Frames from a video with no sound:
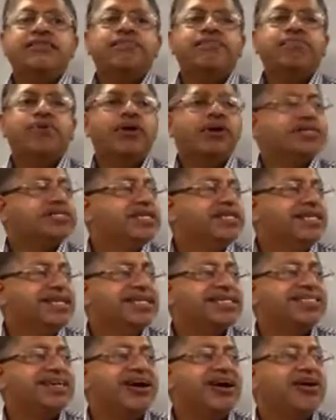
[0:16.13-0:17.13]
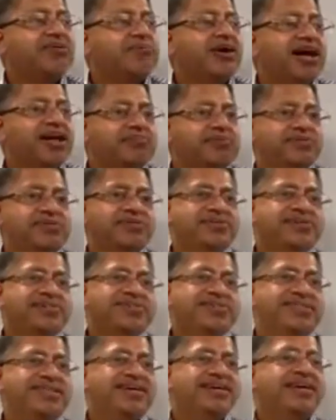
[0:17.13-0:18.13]
books in the entire Bible.
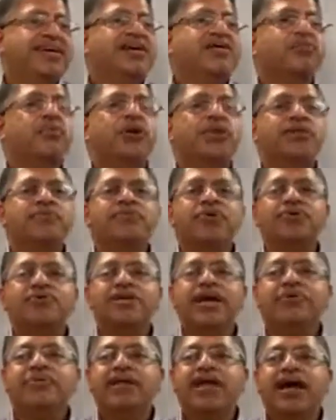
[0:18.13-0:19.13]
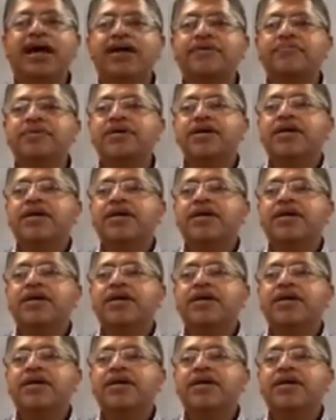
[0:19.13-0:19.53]
One of the most, I've